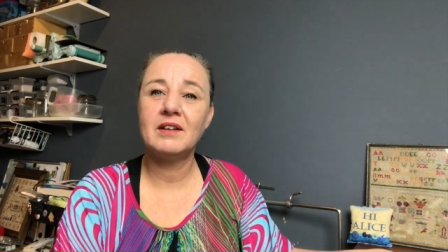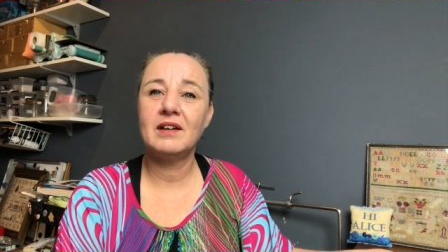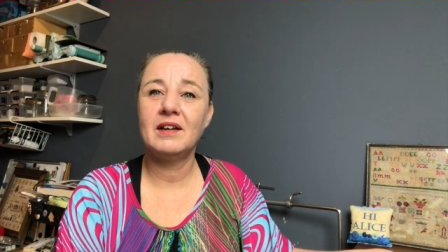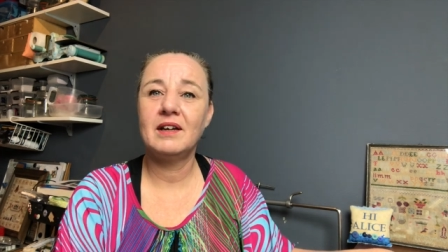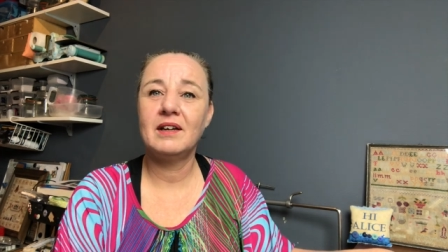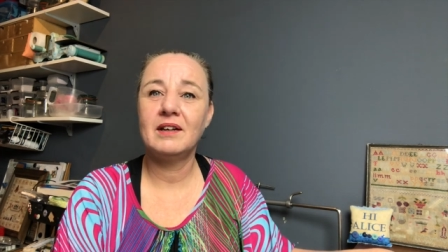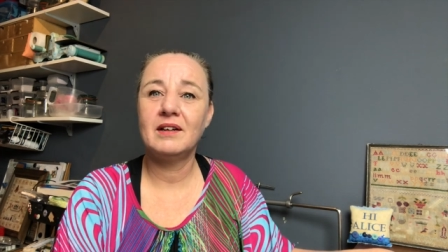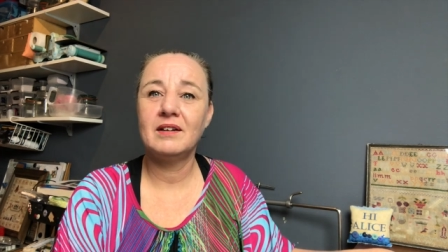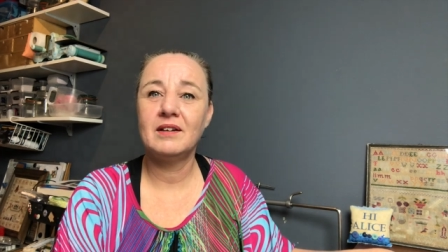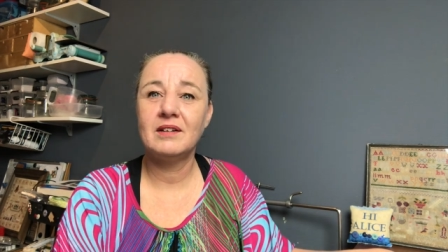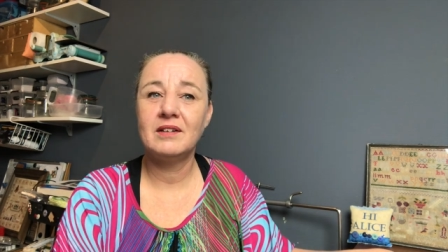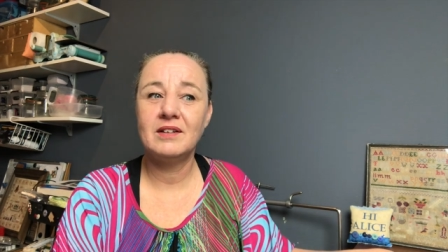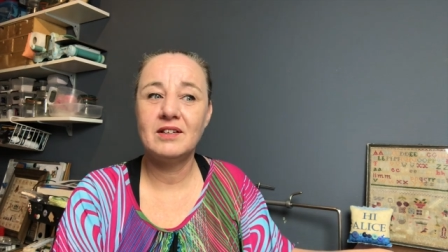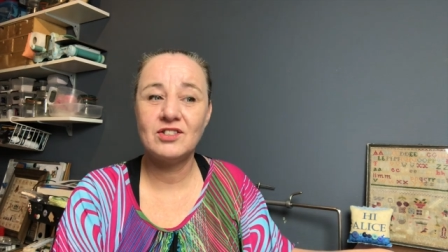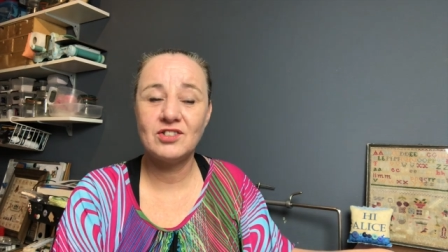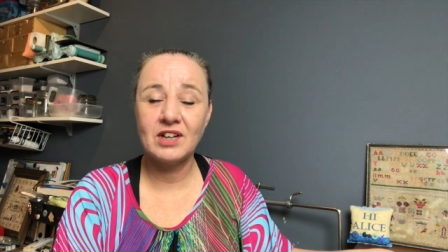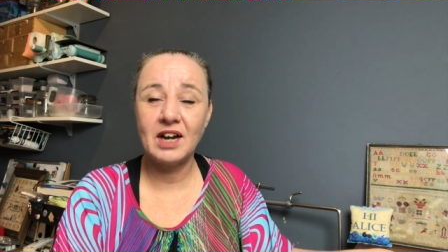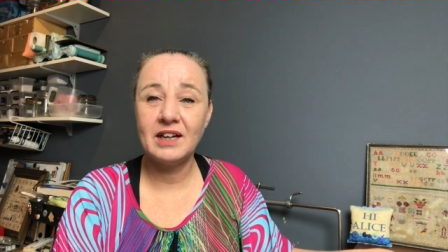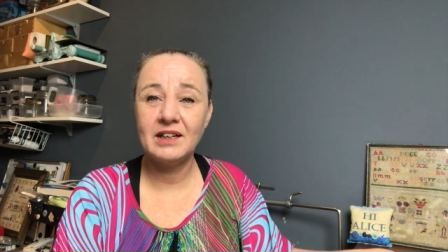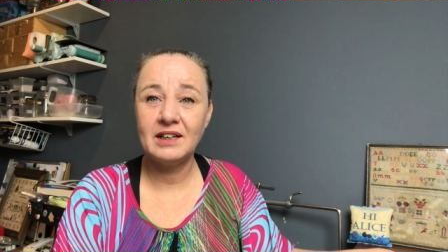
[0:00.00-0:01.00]
in
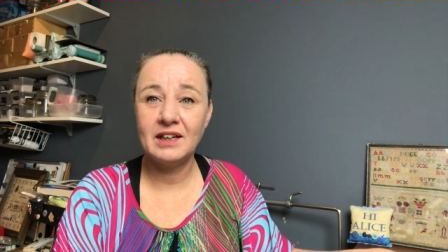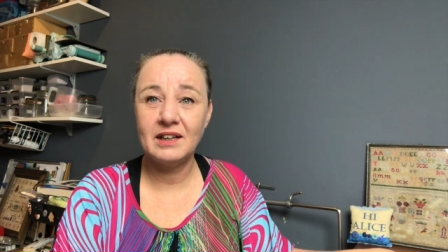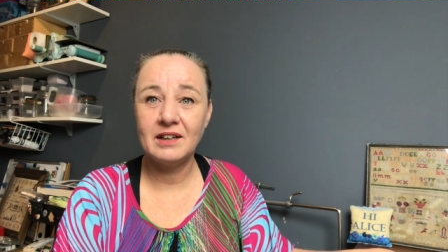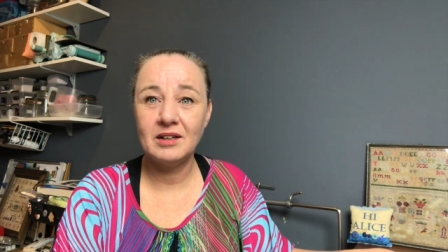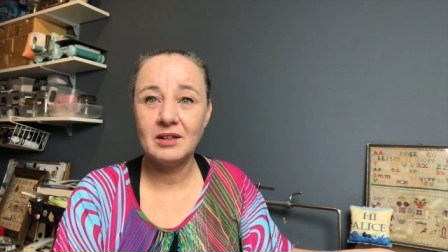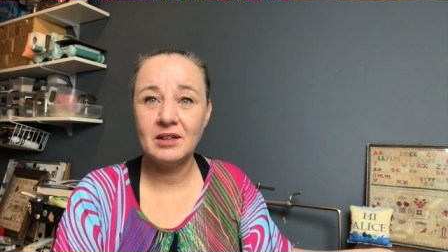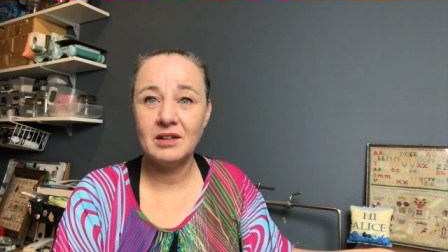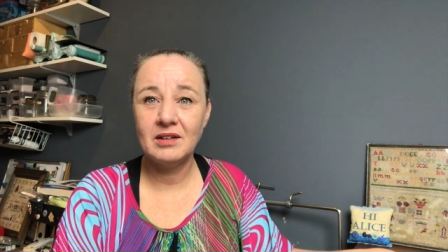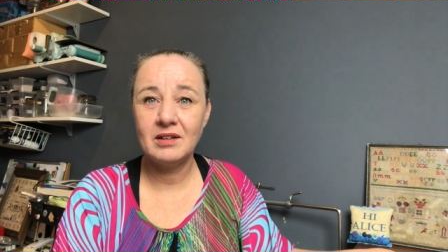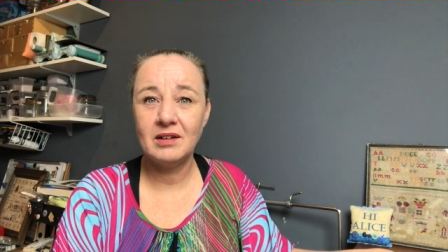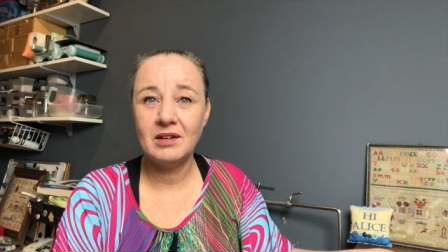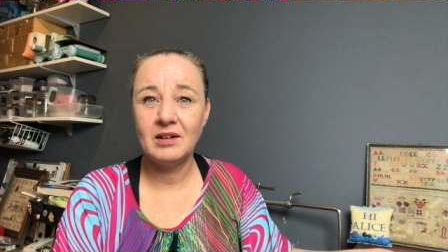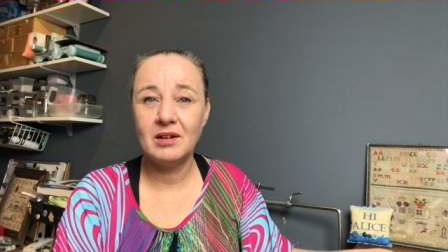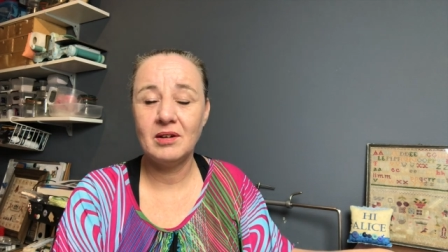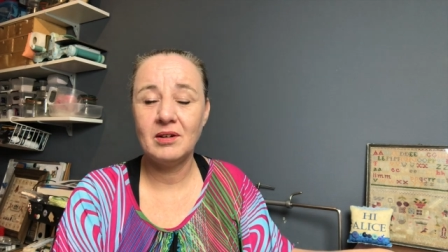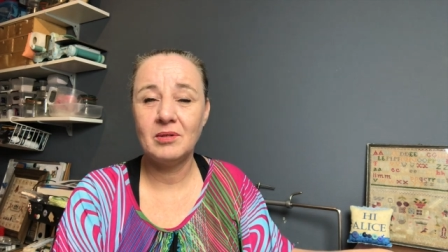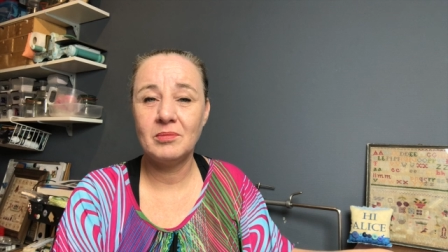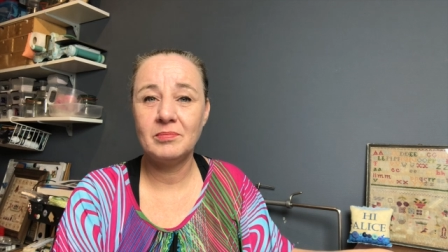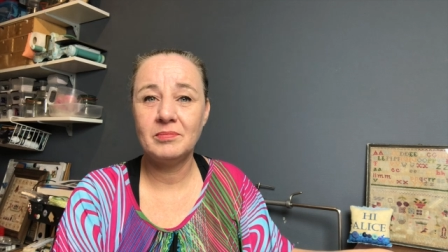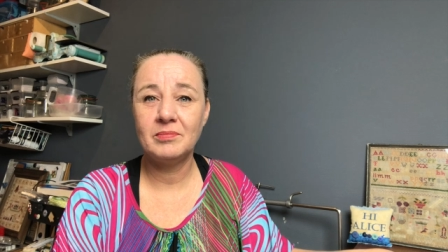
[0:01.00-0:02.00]
designing
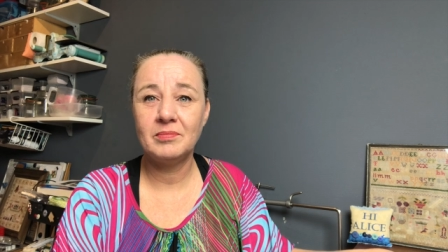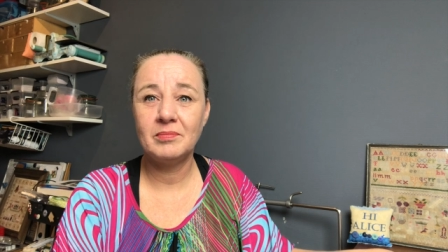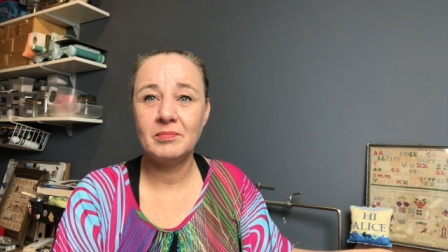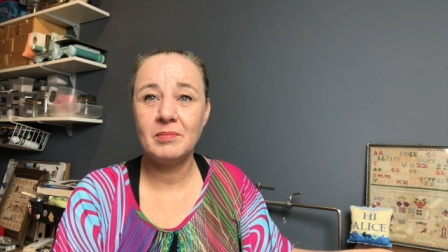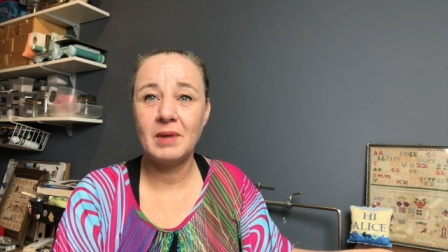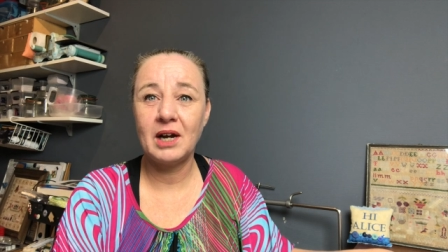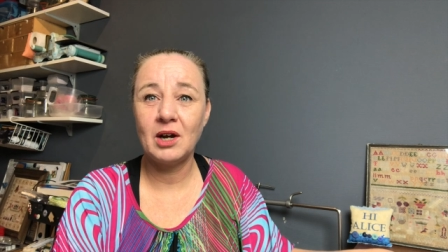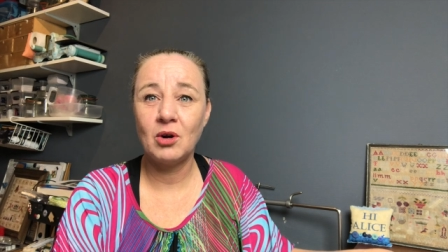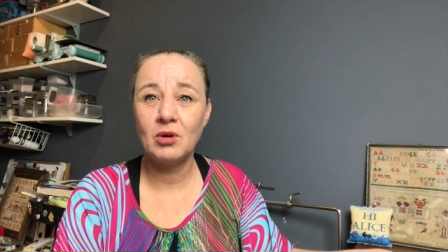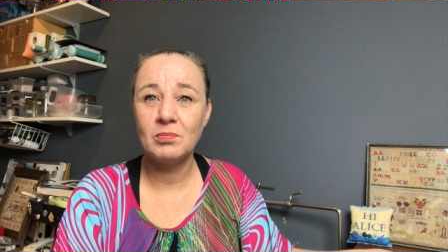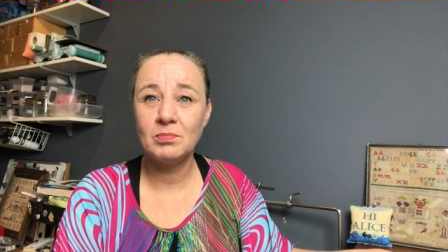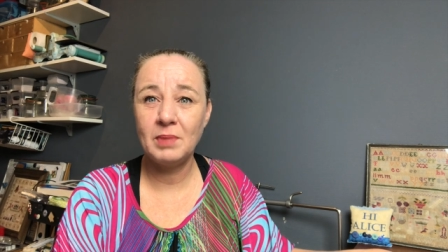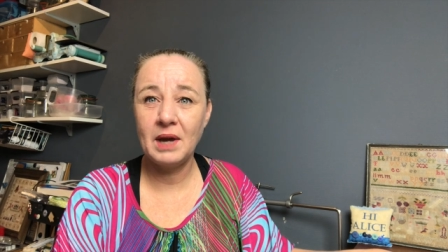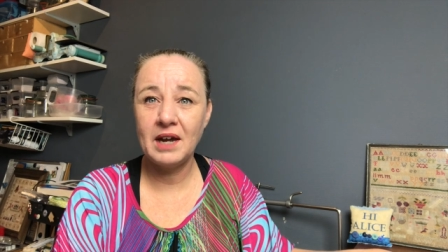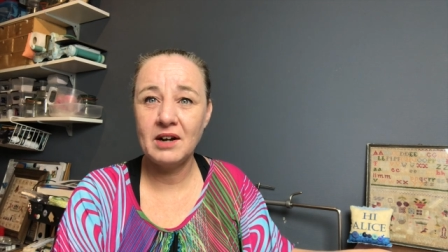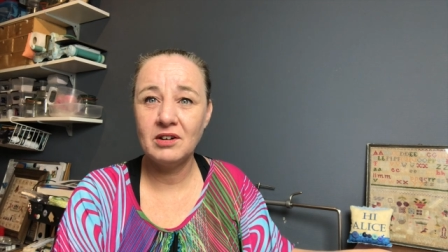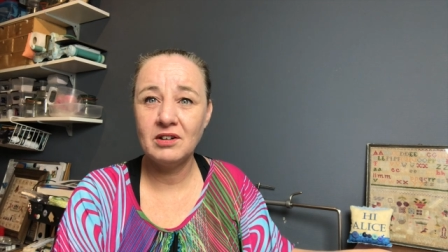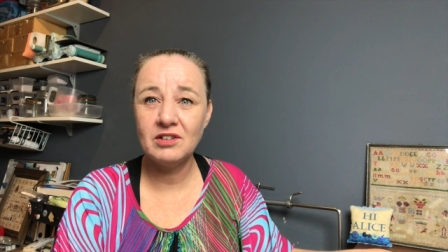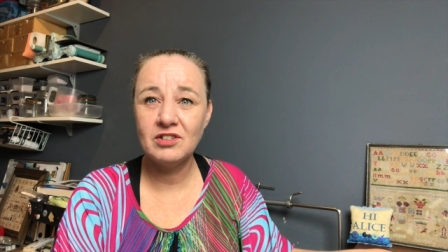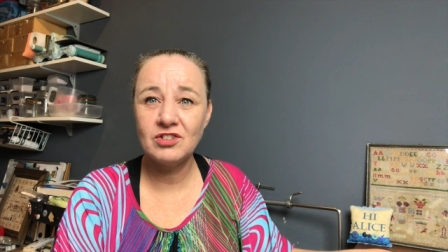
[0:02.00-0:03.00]
my own
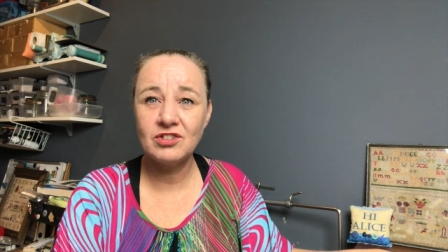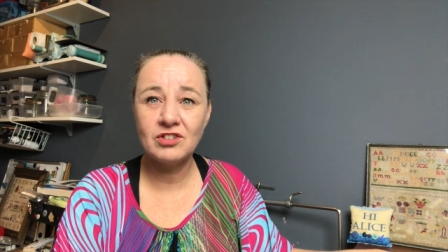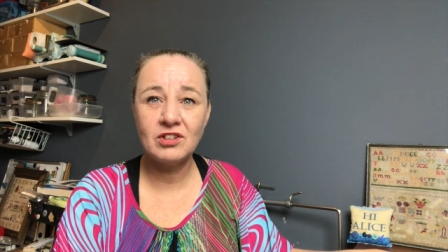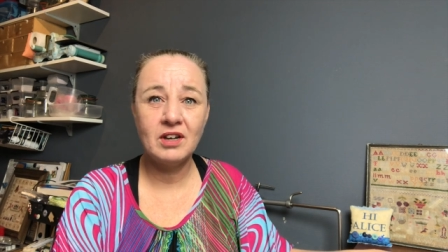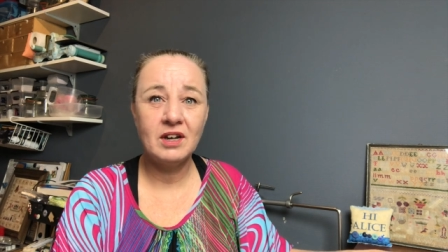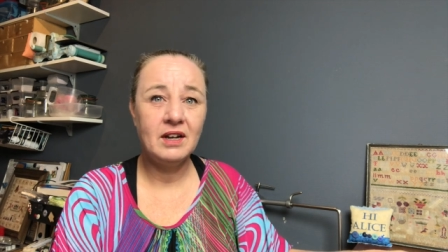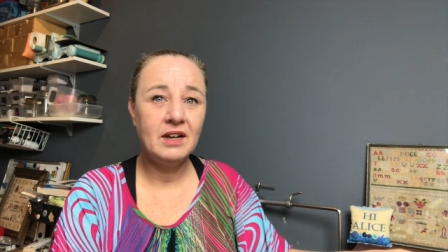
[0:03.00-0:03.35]
patterns.